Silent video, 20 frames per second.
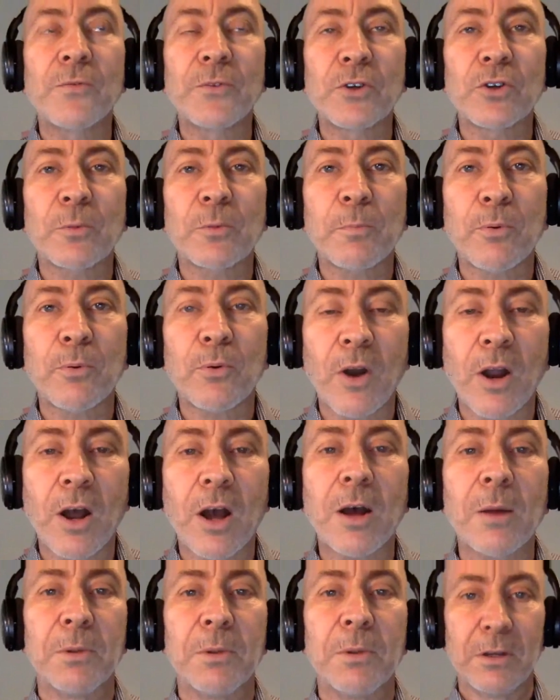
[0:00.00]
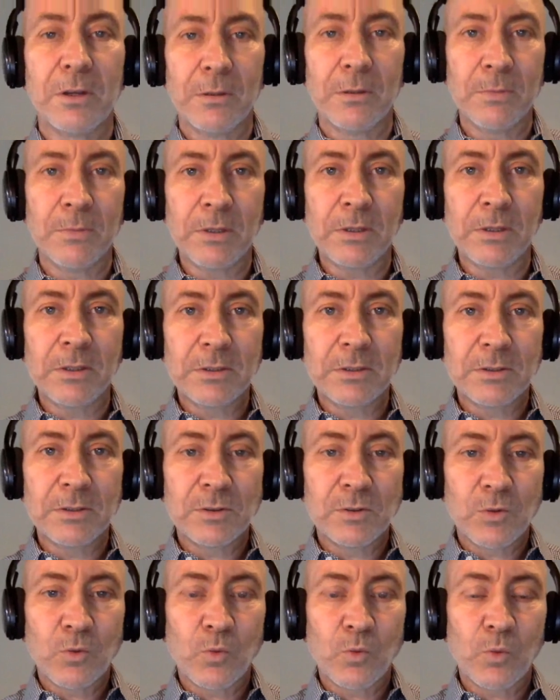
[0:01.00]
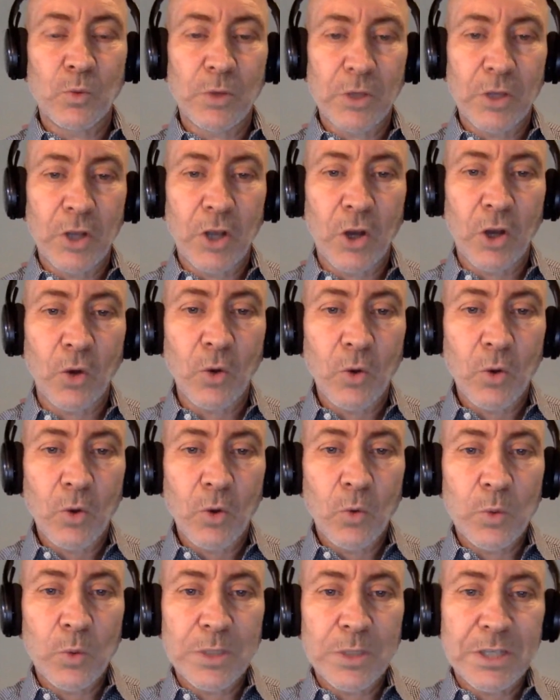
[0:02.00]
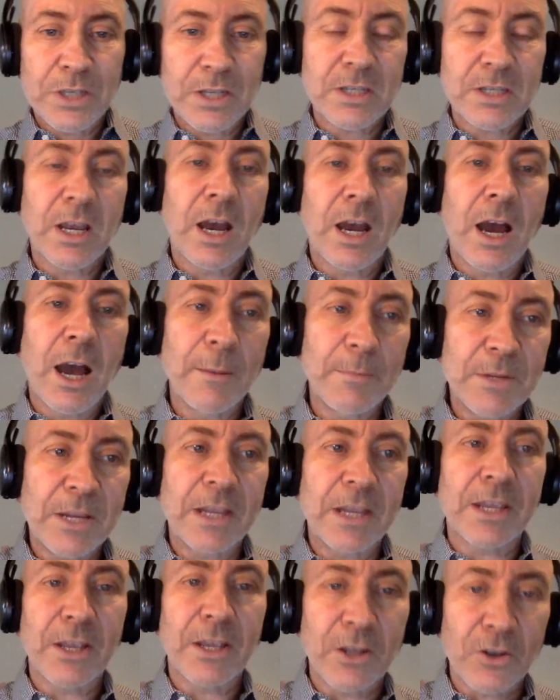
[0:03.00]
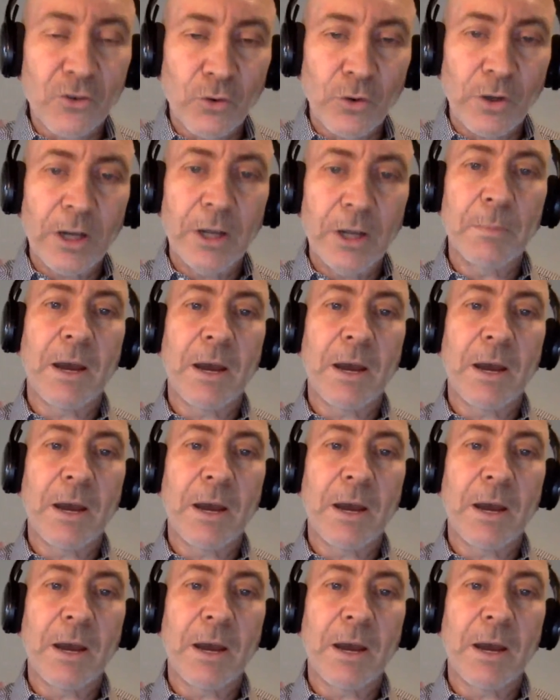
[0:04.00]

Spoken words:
your problem, you know, which is I'm taking a trip.